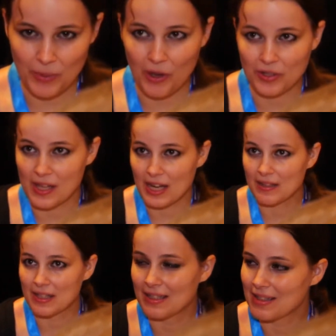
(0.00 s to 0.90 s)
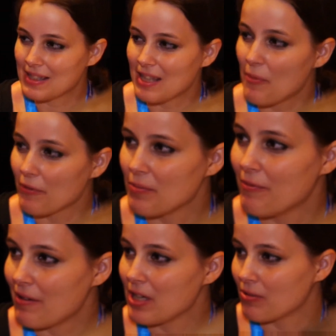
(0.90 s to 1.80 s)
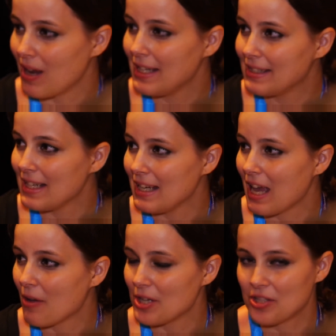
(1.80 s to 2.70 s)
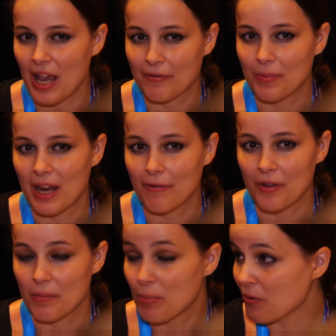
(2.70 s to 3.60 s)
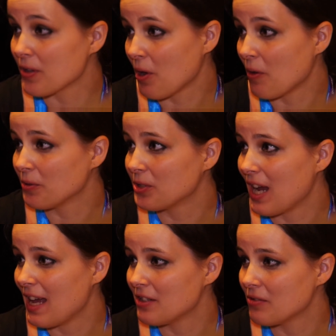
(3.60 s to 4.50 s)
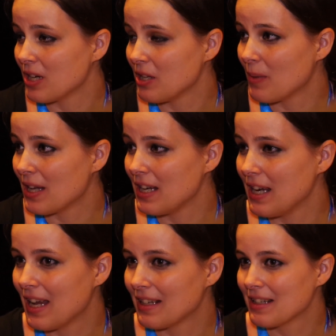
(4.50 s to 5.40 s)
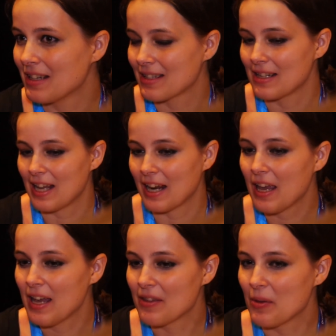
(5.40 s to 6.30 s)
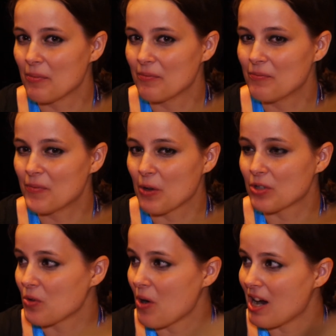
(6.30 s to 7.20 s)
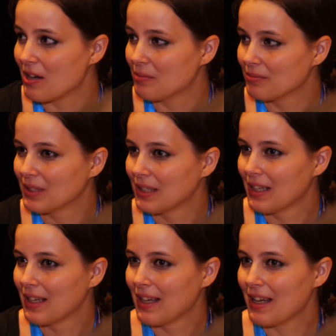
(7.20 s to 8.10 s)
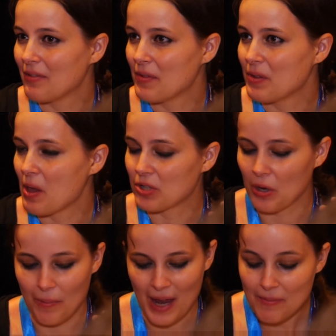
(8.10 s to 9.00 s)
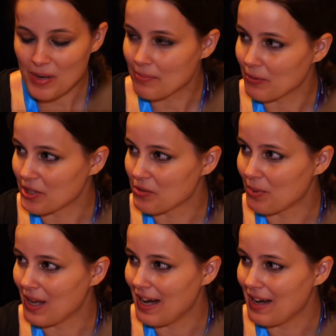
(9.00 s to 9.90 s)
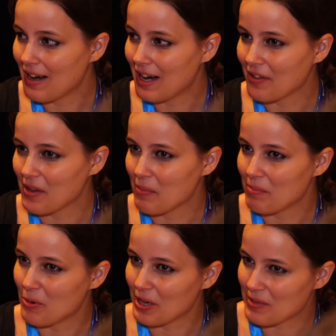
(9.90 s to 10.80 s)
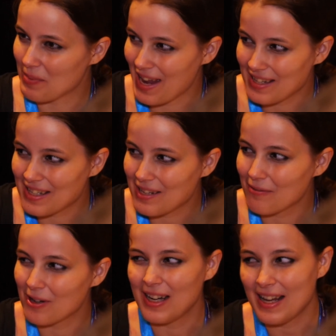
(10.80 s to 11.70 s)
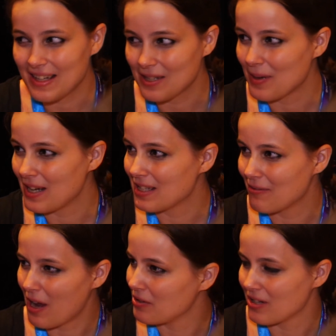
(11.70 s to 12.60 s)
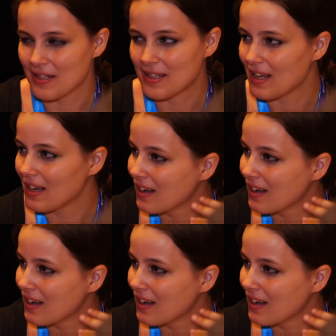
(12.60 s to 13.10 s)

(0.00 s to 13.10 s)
Because some of them vary greatly how much you have to pay for them, both in gold and in real money. And is there like those who many people want to play, are they more expensive or less expensive? How do you decide?